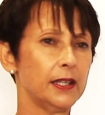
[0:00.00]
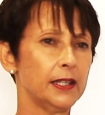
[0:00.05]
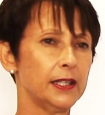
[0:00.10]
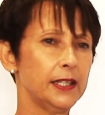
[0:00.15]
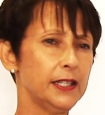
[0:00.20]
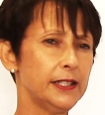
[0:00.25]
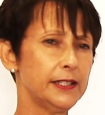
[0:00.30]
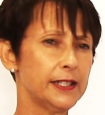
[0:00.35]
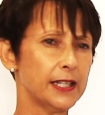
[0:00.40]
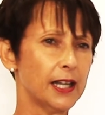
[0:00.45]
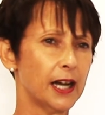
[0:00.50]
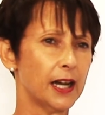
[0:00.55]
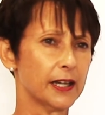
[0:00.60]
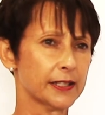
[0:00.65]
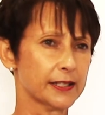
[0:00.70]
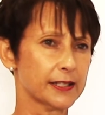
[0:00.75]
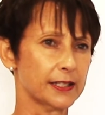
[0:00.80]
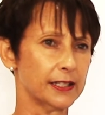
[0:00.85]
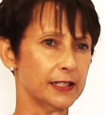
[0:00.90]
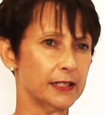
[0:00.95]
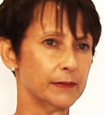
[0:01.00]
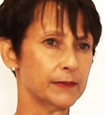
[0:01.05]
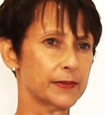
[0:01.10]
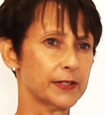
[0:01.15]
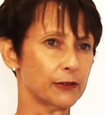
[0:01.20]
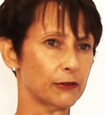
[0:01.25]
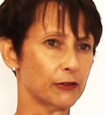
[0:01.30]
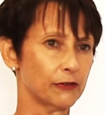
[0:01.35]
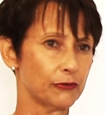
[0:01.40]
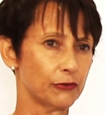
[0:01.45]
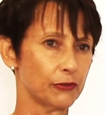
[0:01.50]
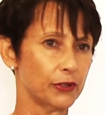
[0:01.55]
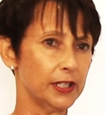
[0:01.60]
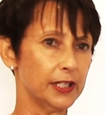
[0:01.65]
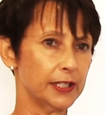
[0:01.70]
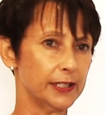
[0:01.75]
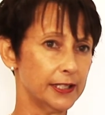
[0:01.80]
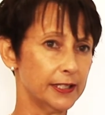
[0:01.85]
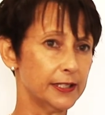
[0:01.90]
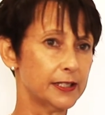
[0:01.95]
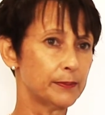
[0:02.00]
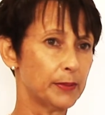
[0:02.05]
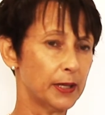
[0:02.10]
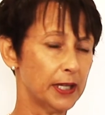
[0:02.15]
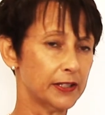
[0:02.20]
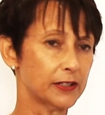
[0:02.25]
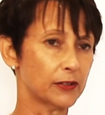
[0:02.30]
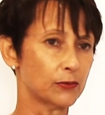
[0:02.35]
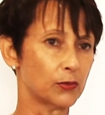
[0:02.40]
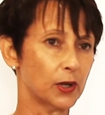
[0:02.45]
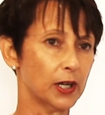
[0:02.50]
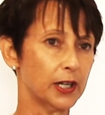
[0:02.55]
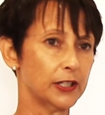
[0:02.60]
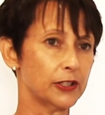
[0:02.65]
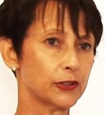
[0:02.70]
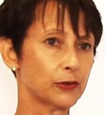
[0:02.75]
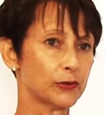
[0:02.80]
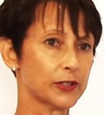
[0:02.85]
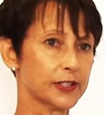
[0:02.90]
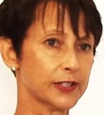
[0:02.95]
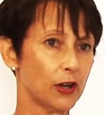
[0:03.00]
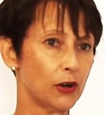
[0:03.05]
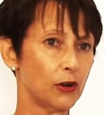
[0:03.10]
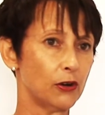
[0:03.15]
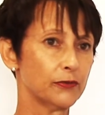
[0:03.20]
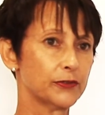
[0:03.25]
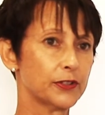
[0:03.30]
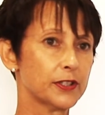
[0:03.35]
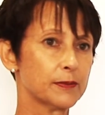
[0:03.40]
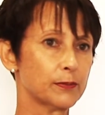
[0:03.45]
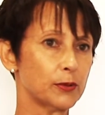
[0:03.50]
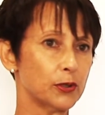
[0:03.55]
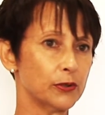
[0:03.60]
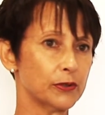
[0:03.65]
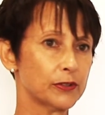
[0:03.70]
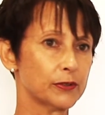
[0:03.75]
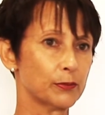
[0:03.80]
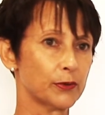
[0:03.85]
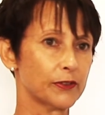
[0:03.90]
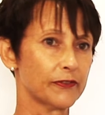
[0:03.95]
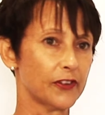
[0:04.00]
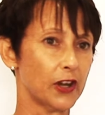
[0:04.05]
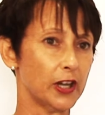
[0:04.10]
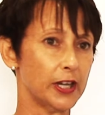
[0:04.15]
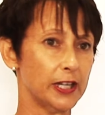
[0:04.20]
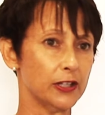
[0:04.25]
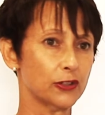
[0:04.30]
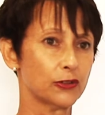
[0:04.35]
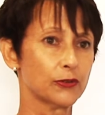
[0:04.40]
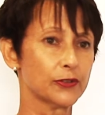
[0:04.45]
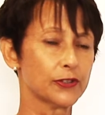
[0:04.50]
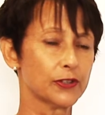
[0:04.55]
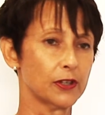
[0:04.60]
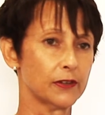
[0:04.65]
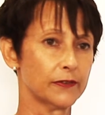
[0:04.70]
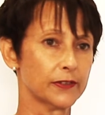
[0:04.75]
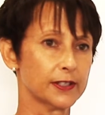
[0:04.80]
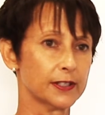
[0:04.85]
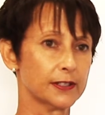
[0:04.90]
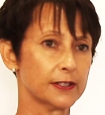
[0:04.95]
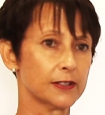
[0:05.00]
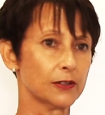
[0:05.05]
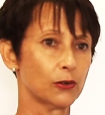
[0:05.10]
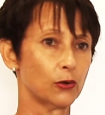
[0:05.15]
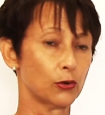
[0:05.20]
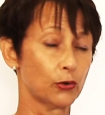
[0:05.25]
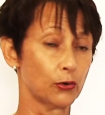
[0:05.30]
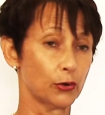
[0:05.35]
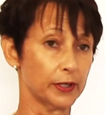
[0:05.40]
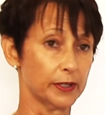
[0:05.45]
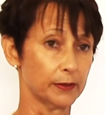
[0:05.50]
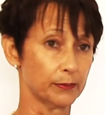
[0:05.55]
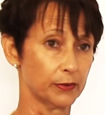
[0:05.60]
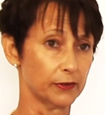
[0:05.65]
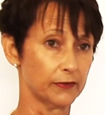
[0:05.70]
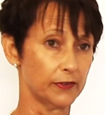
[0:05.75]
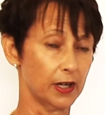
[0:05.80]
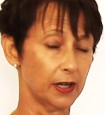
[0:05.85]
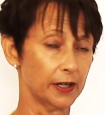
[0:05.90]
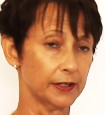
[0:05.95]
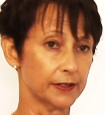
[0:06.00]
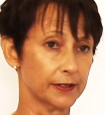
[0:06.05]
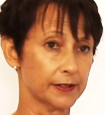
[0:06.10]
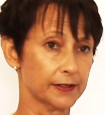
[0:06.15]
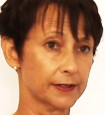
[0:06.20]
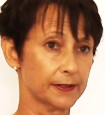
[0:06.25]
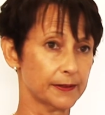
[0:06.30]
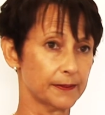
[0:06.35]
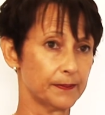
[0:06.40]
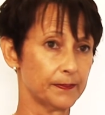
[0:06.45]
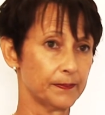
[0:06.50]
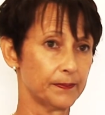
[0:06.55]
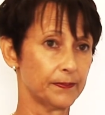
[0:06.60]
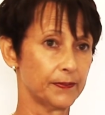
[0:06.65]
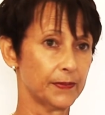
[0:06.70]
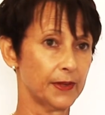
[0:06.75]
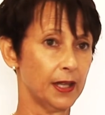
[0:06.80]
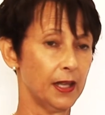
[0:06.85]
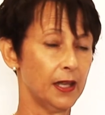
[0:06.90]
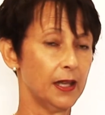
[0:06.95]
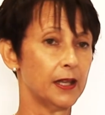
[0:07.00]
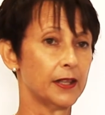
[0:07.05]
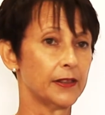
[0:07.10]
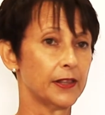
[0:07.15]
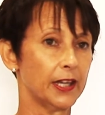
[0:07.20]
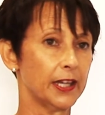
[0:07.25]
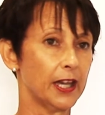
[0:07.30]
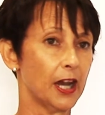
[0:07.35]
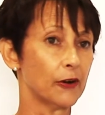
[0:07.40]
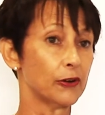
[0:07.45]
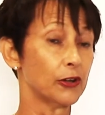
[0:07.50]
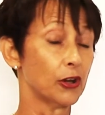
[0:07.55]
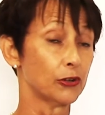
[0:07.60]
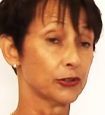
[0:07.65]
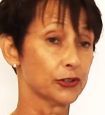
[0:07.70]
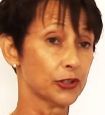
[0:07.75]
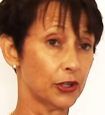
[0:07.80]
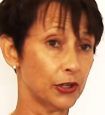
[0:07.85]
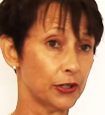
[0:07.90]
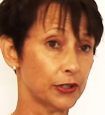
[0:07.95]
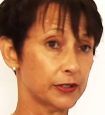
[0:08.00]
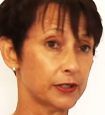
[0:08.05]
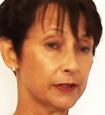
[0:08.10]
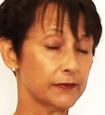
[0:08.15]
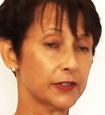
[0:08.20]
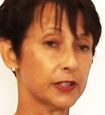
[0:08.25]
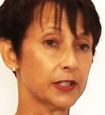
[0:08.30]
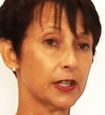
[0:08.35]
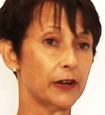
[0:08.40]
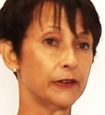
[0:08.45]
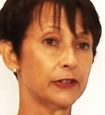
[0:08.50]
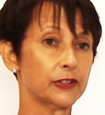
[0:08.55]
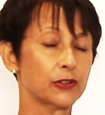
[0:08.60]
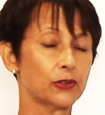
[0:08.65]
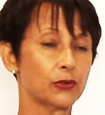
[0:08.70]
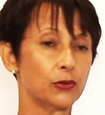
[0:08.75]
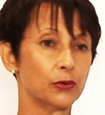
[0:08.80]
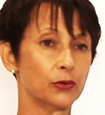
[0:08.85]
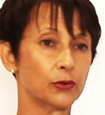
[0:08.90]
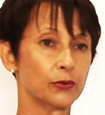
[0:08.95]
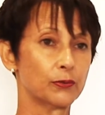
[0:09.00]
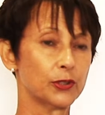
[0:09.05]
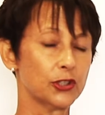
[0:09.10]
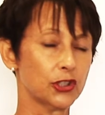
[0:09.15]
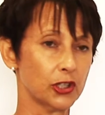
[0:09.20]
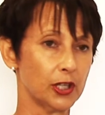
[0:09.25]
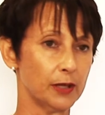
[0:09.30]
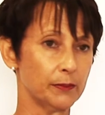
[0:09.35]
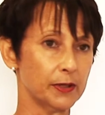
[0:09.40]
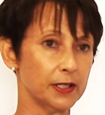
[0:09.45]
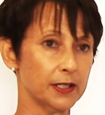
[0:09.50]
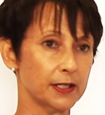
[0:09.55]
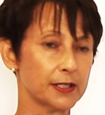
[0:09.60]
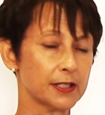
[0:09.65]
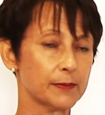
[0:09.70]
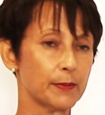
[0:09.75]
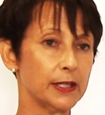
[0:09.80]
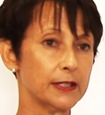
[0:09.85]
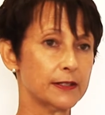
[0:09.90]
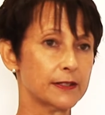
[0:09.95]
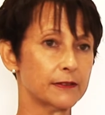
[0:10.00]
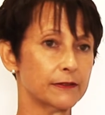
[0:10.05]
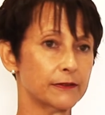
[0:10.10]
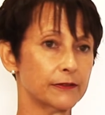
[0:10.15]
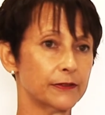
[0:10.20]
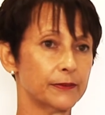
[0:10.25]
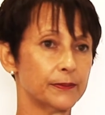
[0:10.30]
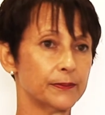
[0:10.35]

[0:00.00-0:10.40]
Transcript: EDR schemes are a free and independent way to resolve disputes with financial services or credit providers. They are an alternative to going to court which can be expensive.